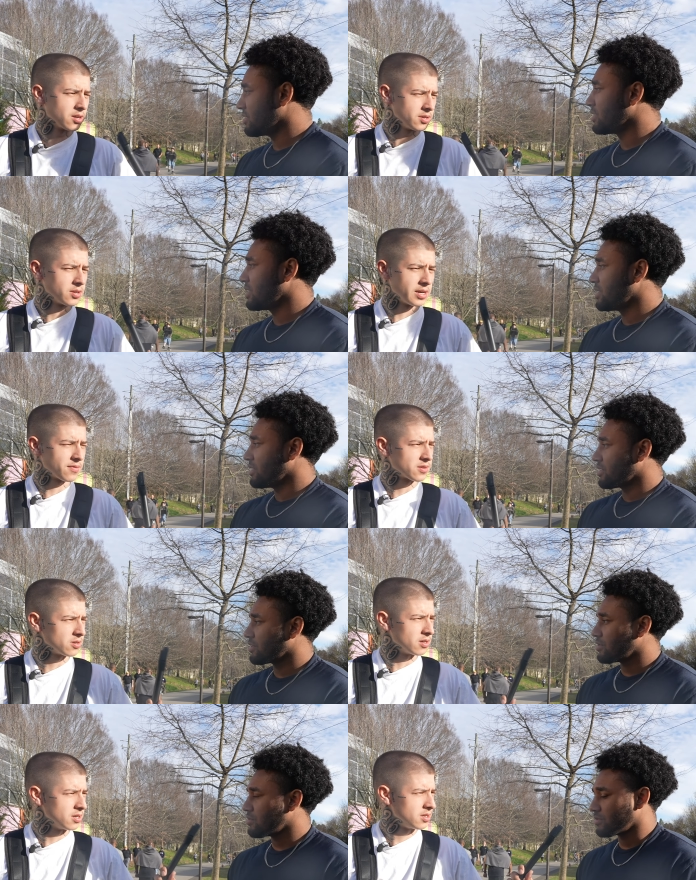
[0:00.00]
Speaker 1: go, you can for
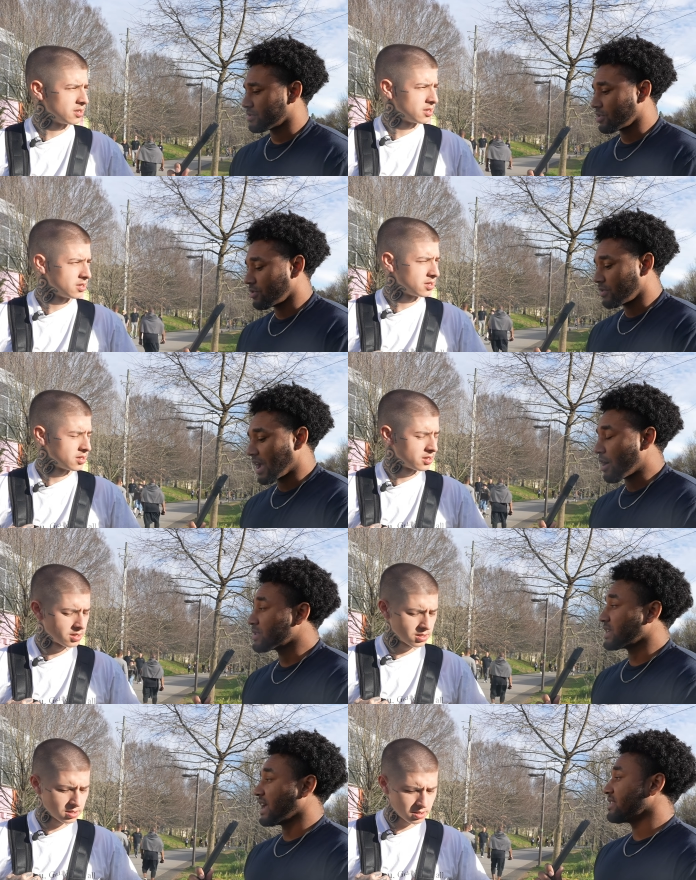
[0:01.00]
sure. Cool.
Speaker 2: So I
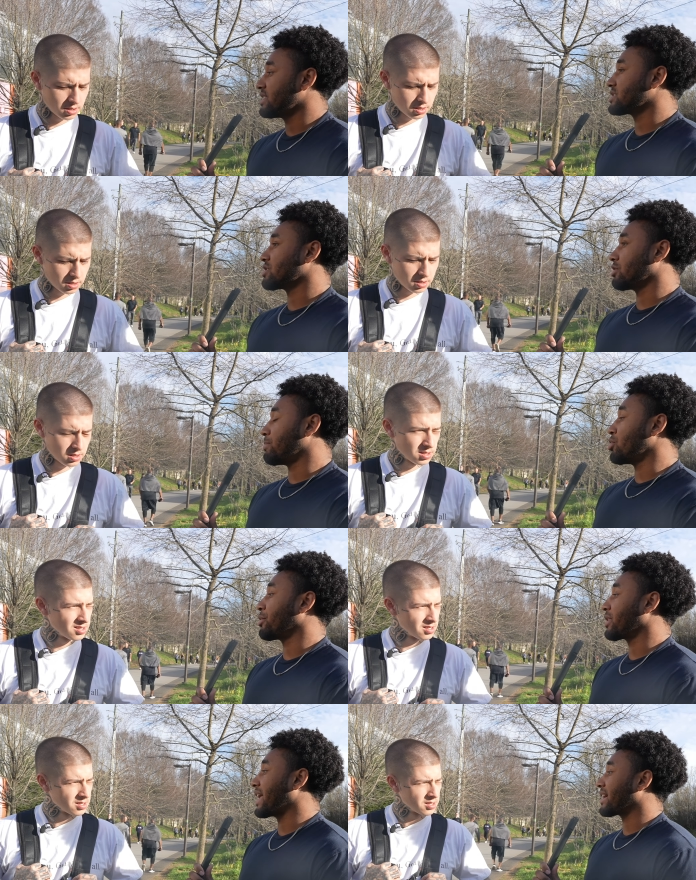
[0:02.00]
was an atheist till the
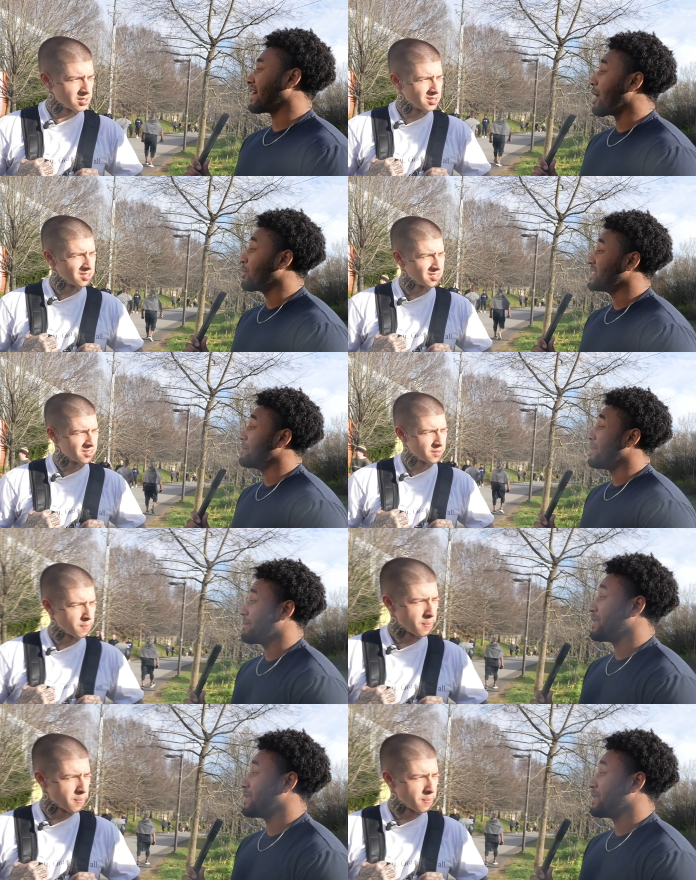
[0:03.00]
point where like I would debate